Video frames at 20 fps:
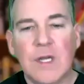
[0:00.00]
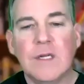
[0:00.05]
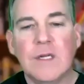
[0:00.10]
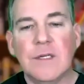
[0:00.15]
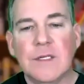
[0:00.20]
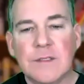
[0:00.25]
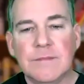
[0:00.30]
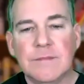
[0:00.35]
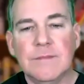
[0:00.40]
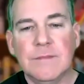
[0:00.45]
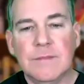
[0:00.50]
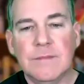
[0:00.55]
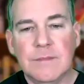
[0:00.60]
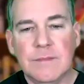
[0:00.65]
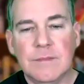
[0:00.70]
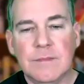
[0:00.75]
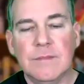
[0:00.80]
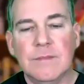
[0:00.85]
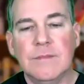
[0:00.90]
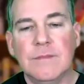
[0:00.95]
efficiency for
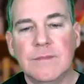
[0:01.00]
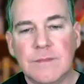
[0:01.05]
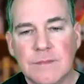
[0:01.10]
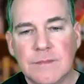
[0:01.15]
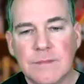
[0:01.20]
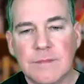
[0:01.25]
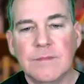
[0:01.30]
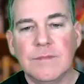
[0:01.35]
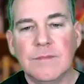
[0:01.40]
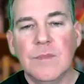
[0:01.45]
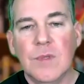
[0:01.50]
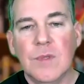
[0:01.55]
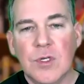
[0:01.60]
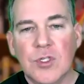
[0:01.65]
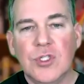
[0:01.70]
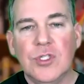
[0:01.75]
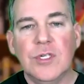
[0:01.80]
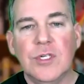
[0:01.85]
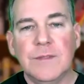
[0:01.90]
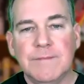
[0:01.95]
our whole division of
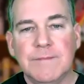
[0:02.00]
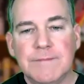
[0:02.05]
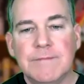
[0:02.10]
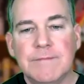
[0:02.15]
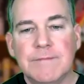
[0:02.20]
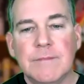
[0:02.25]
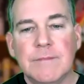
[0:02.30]
audiology.